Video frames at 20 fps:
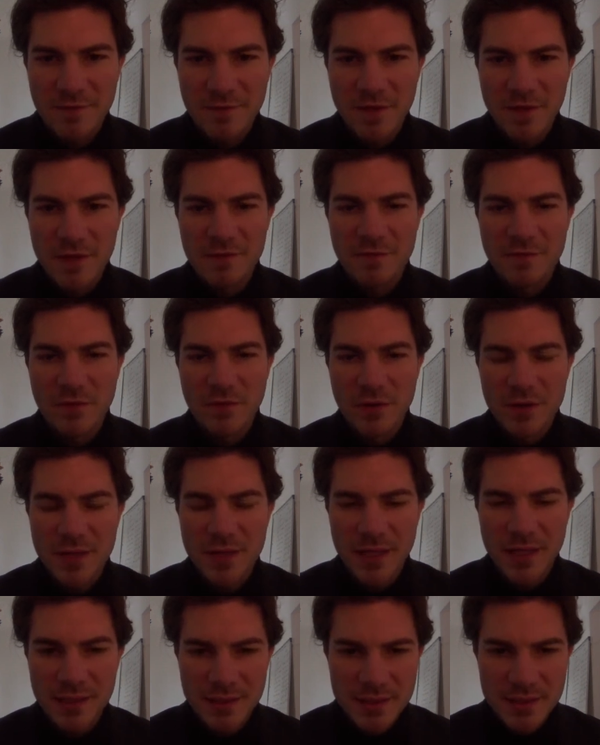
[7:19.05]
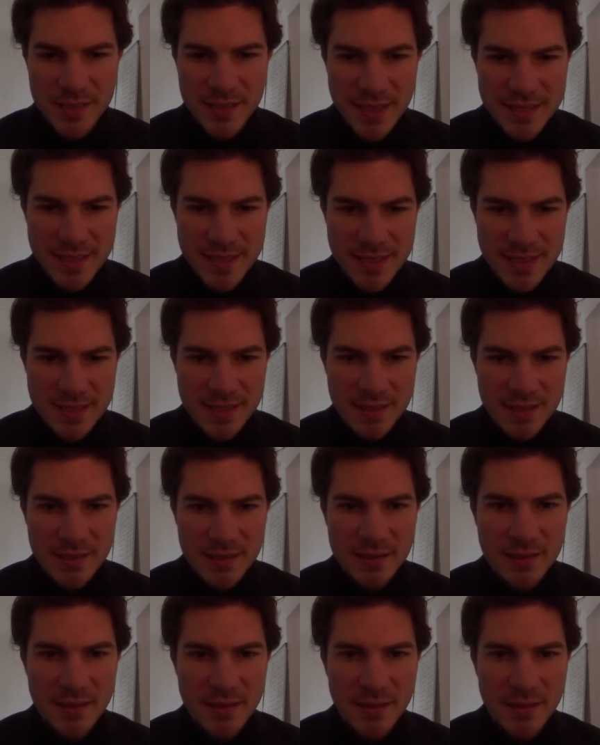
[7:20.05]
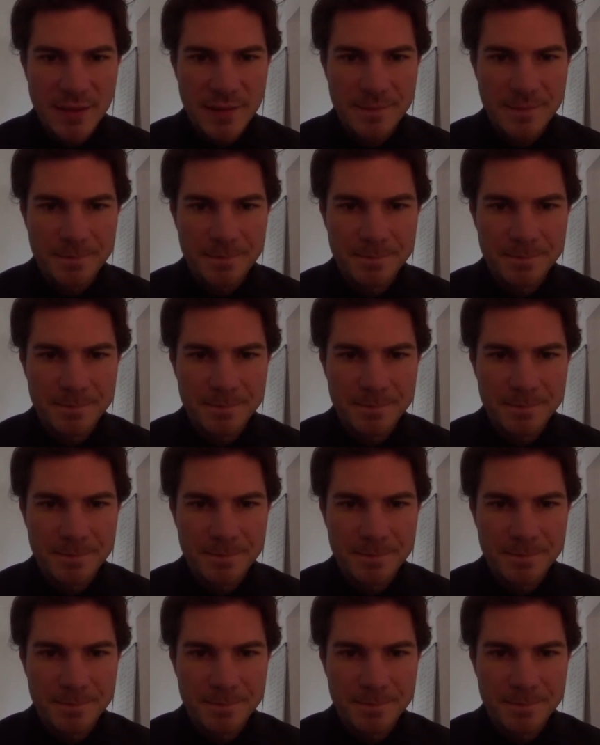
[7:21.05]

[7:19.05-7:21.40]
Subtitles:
e4, then knight takes here.